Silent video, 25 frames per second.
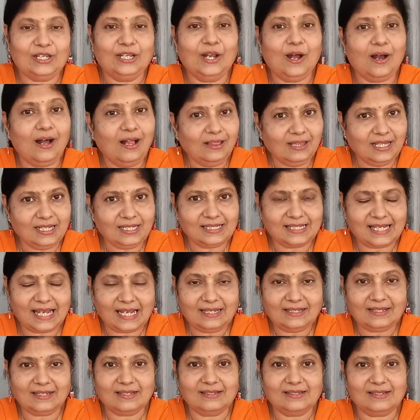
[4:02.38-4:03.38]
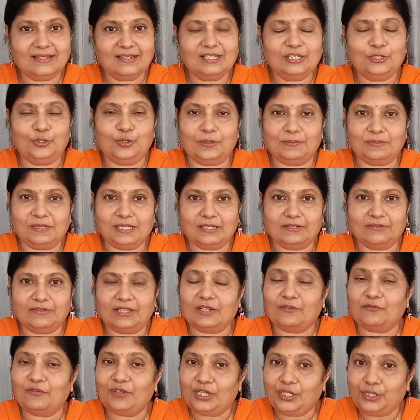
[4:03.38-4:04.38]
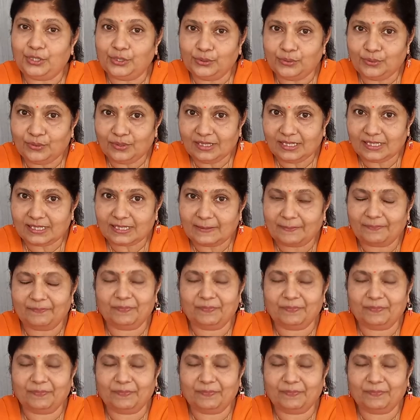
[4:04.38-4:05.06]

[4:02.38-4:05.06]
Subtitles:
in all these sentences, you observe that we use